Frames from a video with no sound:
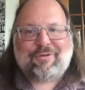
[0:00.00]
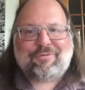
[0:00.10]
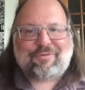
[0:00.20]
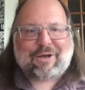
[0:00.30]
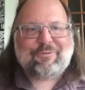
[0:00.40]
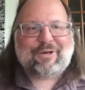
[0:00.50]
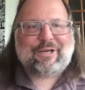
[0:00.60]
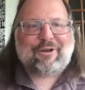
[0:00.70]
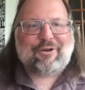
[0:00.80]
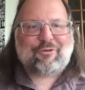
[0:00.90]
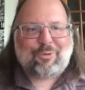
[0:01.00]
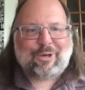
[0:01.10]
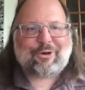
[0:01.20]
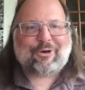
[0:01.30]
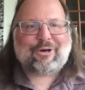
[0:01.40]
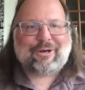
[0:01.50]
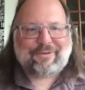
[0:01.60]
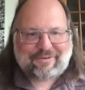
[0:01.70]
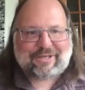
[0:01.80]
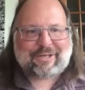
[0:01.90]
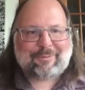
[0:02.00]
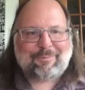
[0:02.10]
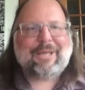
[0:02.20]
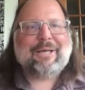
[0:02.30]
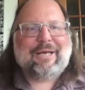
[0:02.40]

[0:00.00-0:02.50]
founding Twitter team,